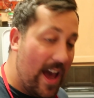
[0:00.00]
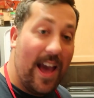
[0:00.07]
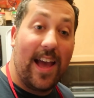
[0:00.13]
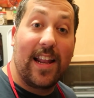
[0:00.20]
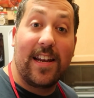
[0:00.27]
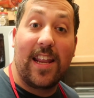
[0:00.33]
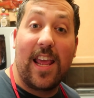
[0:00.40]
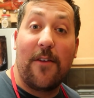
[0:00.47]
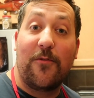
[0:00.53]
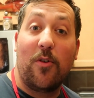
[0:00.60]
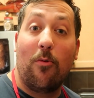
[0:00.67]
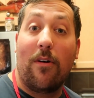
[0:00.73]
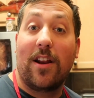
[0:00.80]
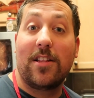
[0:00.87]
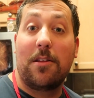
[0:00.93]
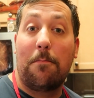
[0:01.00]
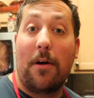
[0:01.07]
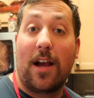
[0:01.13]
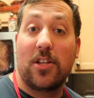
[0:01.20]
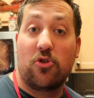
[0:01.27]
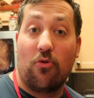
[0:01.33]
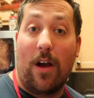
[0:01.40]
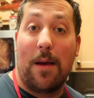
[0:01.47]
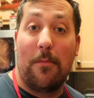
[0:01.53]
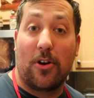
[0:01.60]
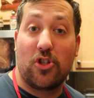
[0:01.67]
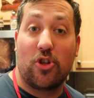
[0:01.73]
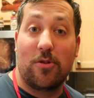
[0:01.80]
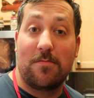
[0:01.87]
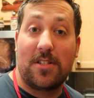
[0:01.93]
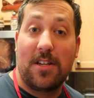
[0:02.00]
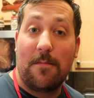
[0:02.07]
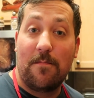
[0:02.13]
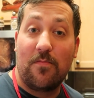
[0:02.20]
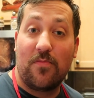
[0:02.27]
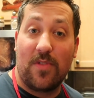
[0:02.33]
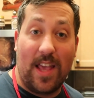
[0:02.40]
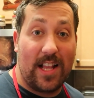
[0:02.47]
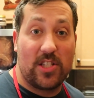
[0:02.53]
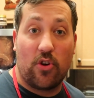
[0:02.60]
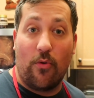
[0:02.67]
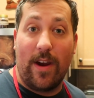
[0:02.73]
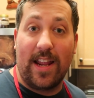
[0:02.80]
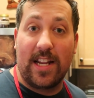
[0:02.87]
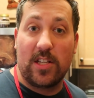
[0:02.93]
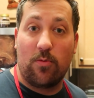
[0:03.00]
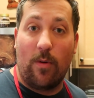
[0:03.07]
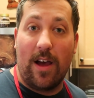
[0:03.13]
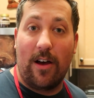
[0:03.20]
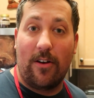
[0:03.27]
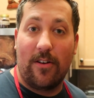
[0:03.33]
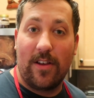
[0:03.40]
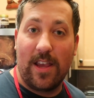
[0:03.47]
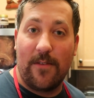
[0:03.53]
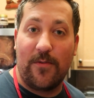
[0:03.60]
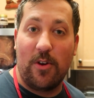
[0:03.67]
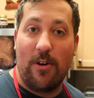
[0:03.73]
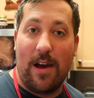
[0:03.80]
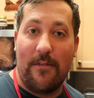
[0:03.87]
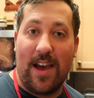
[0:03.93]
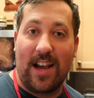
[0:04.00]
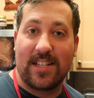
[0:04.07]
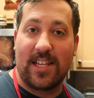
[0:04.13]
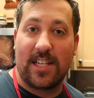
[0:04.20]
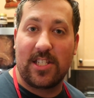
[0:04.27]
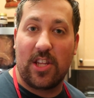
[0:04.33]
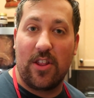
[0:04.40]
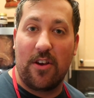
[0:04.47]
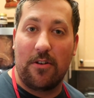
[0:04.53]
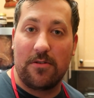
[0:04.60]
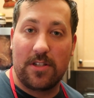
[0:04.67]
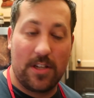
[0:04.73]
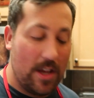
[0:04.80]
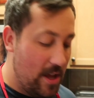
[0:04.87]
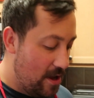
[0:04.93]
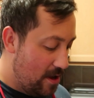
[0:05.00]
And if you wanted to buy dry mushrooms, that's great as well, if you have access to those.